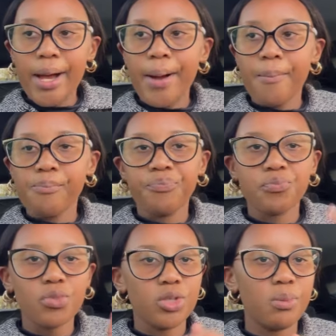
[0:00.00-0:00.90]
The one
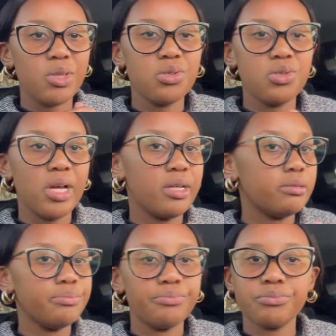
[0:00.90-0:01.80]
says, yeah,
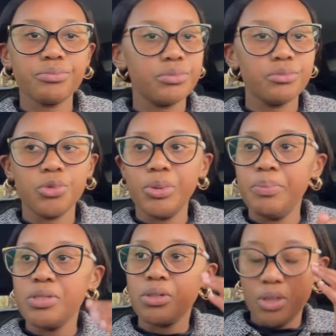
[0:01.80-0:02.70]

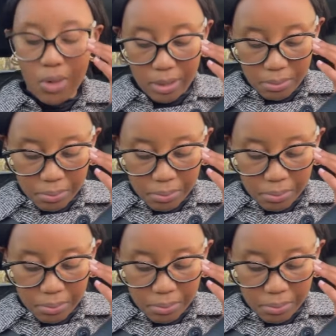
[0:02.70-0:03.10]
Wimpy's not the one.